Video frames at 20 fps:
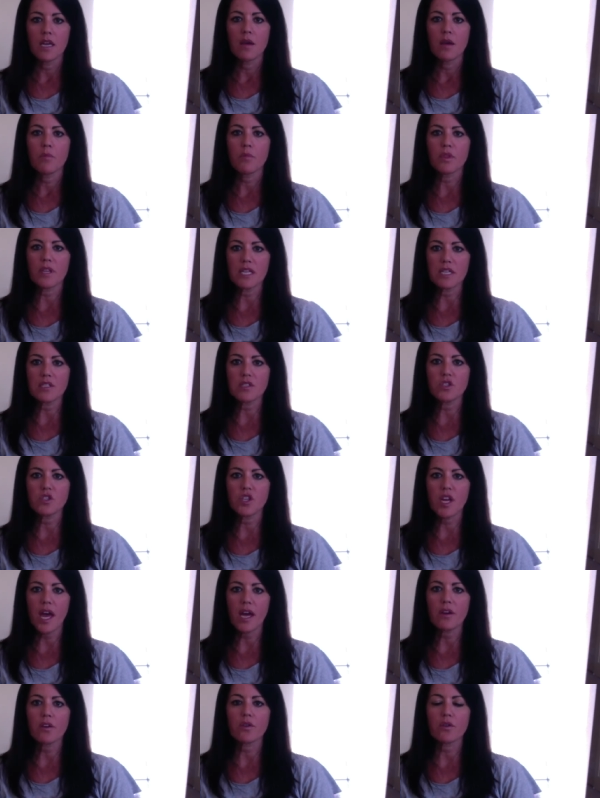Please
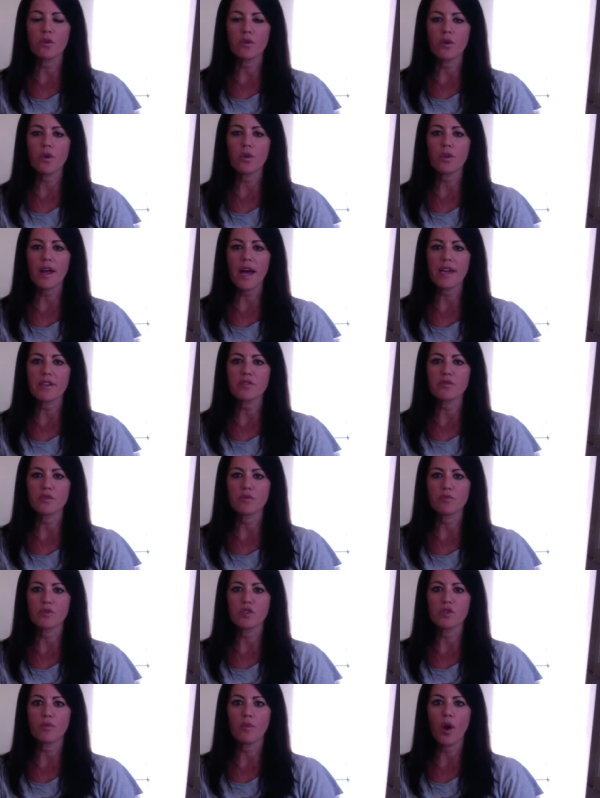check Google Classroom
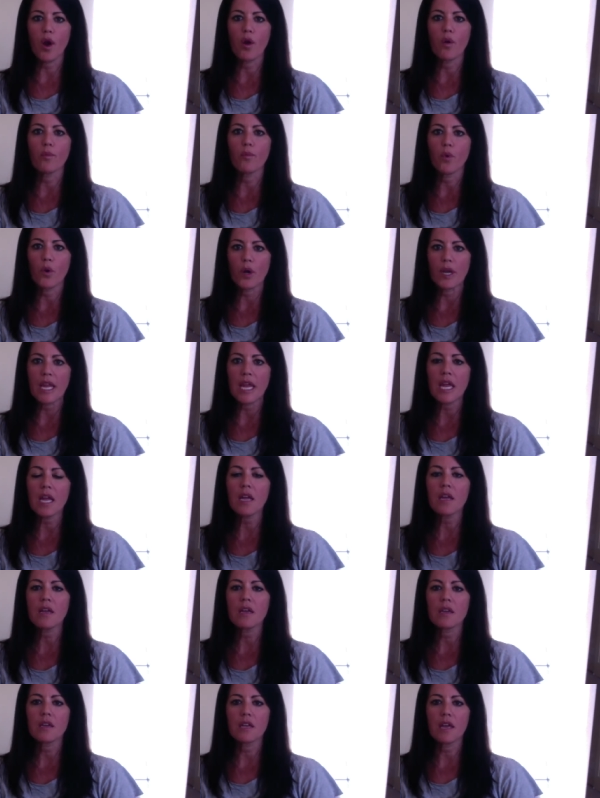tomorrow morning.
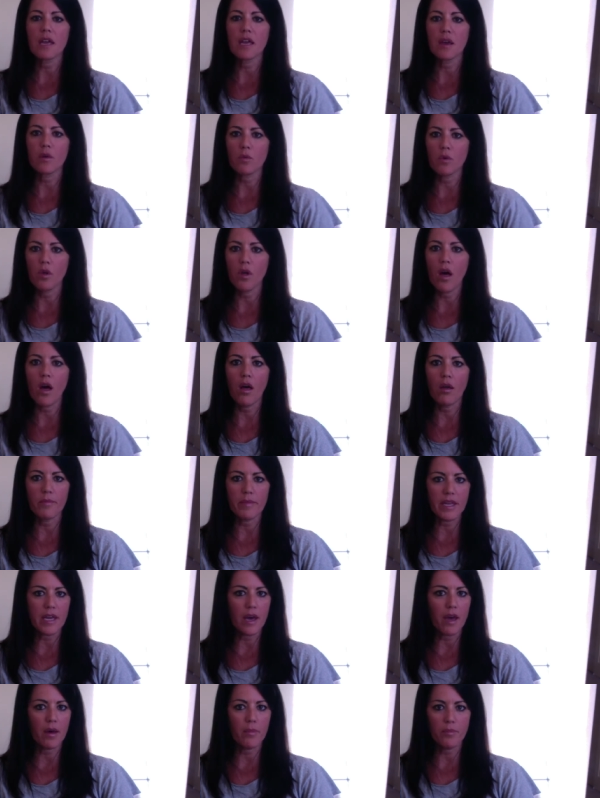It will all
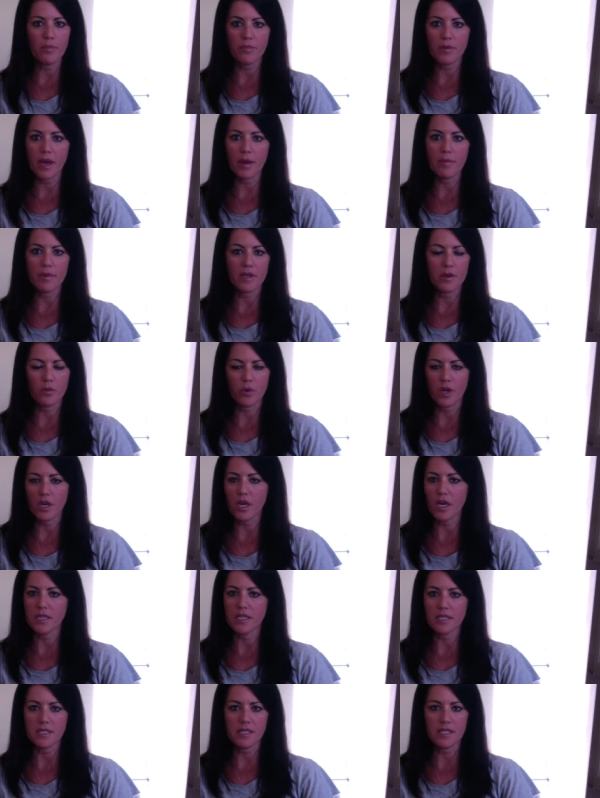be up. I'm going to work
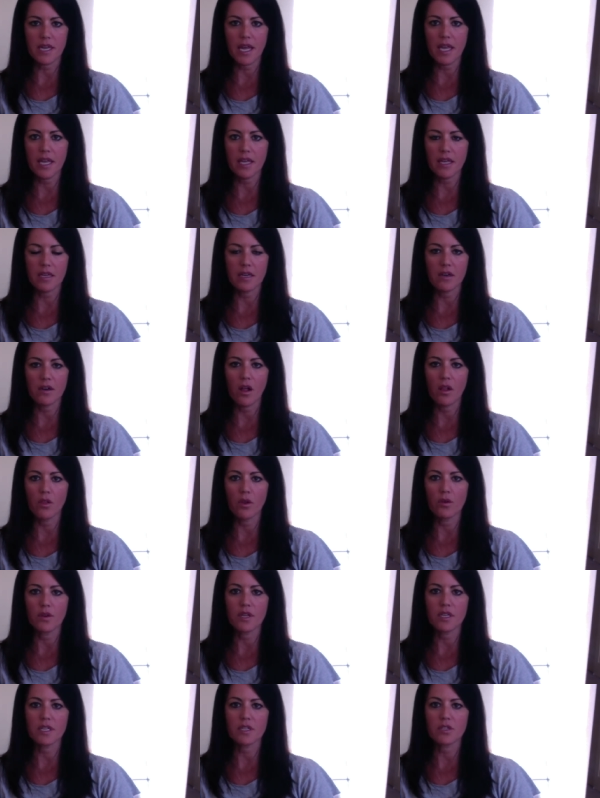on it tonight and get it all
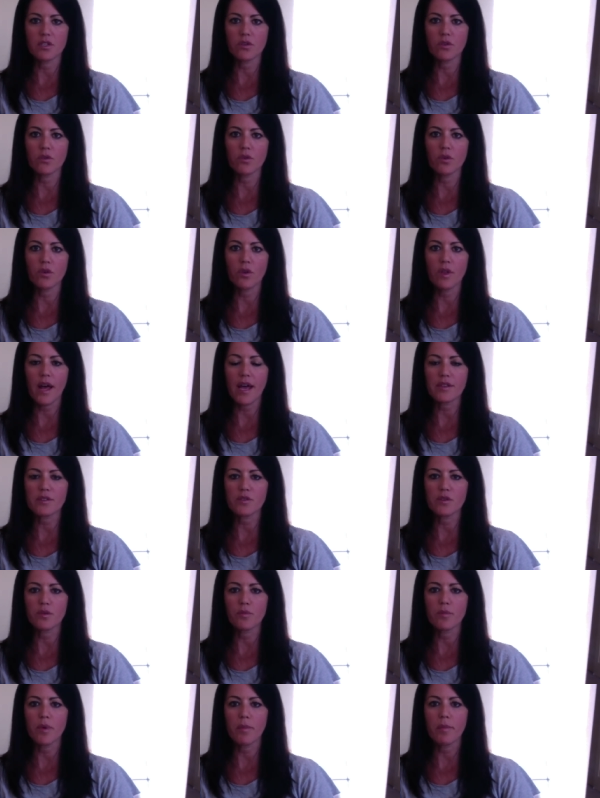loaded into Google
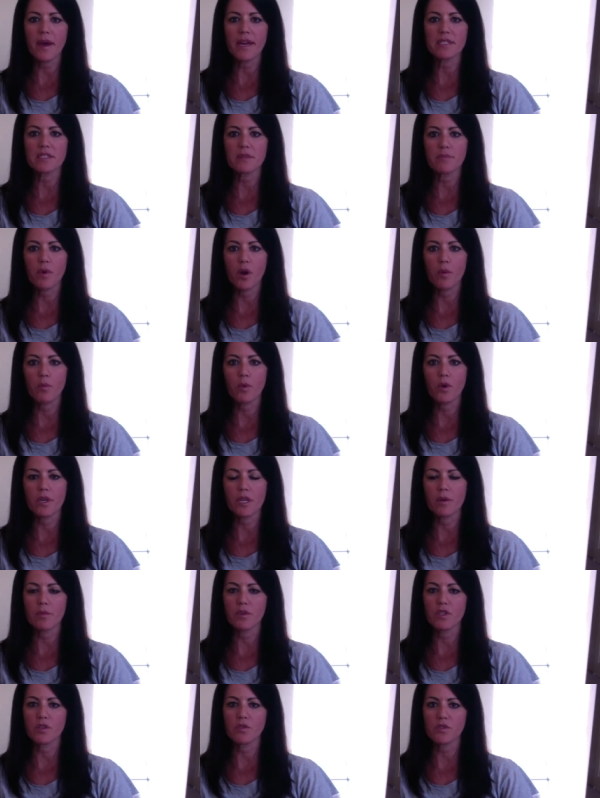Classroom. But by tomorrow morning
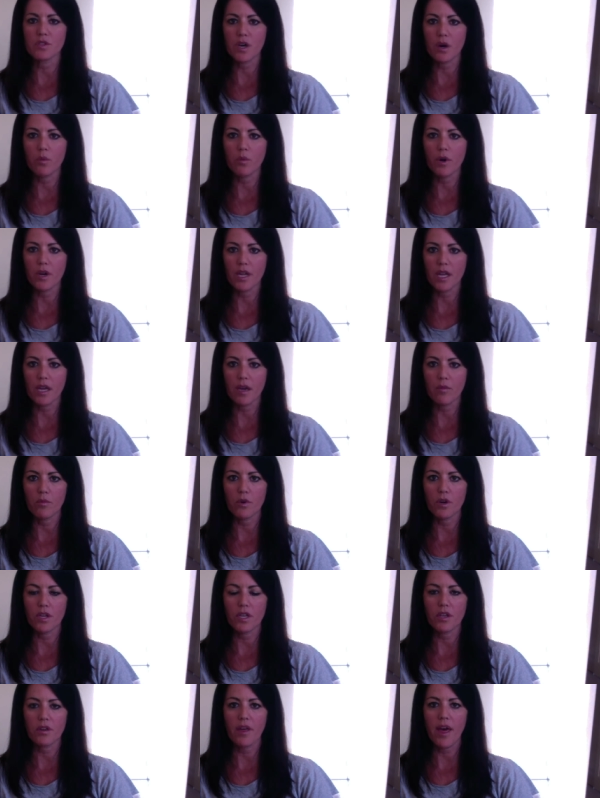when you start working on
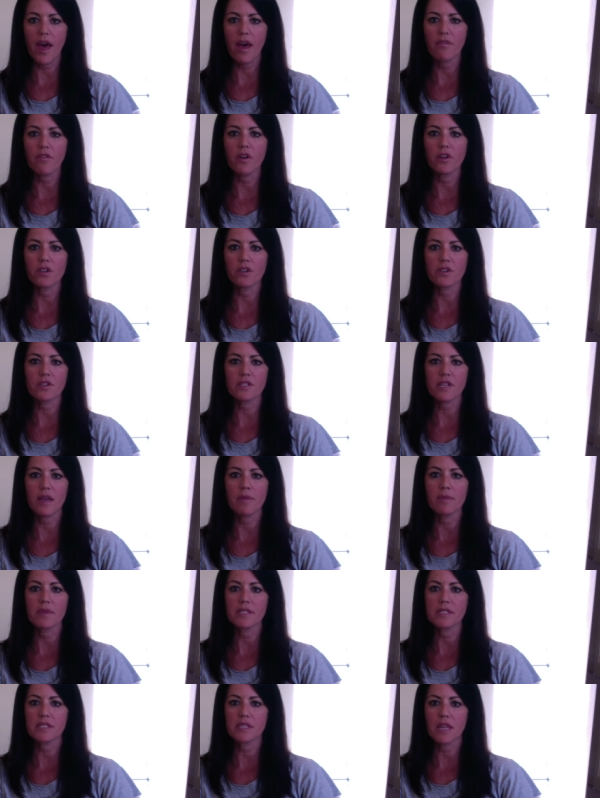work, you'll have all your
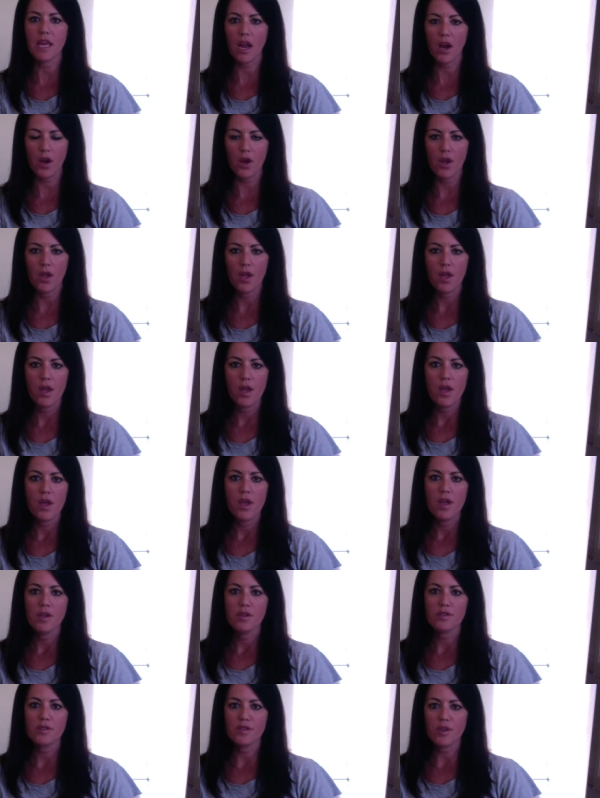assignments there.
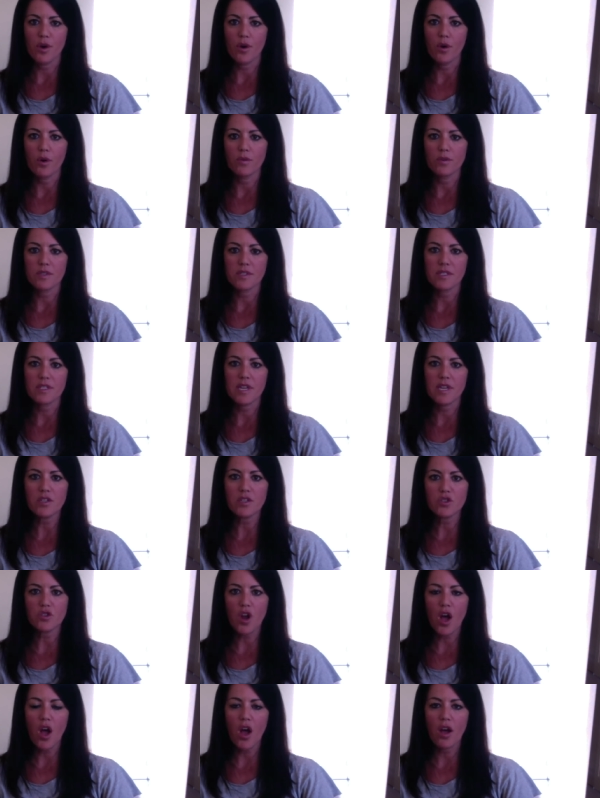So stay
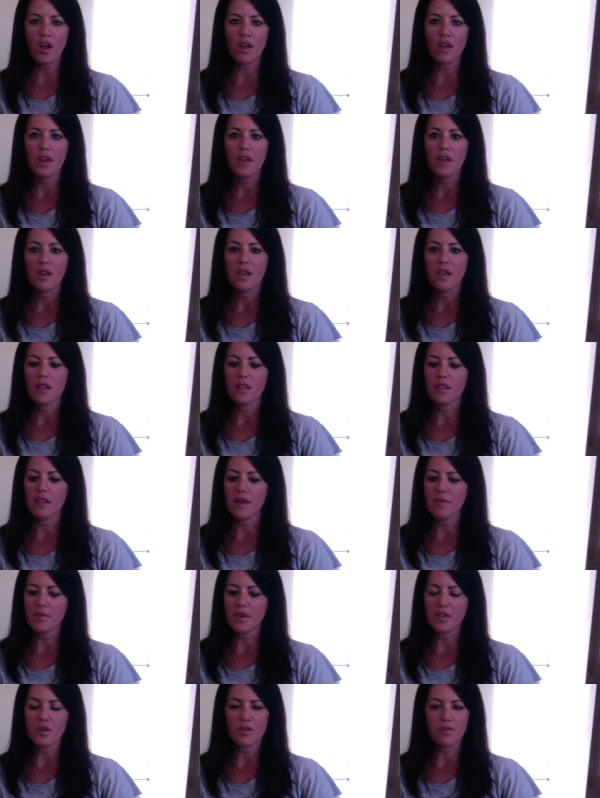strong. Let
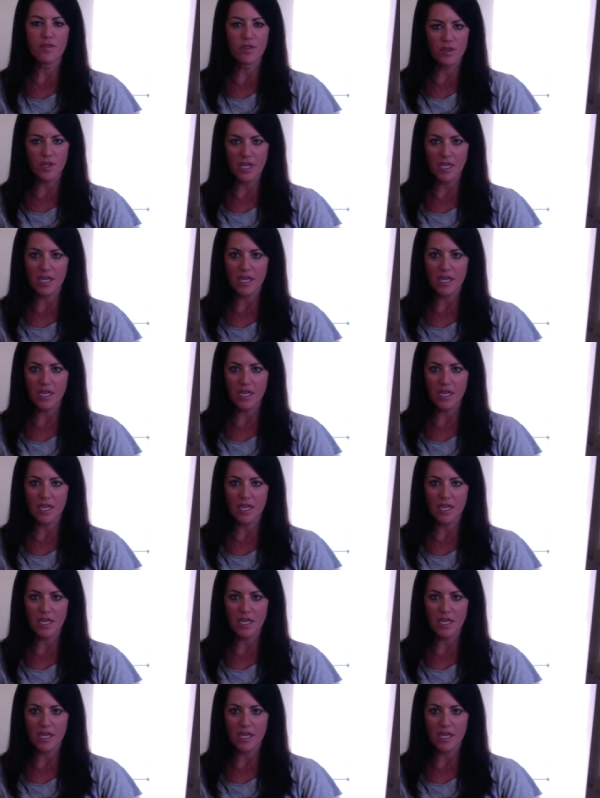me know if you need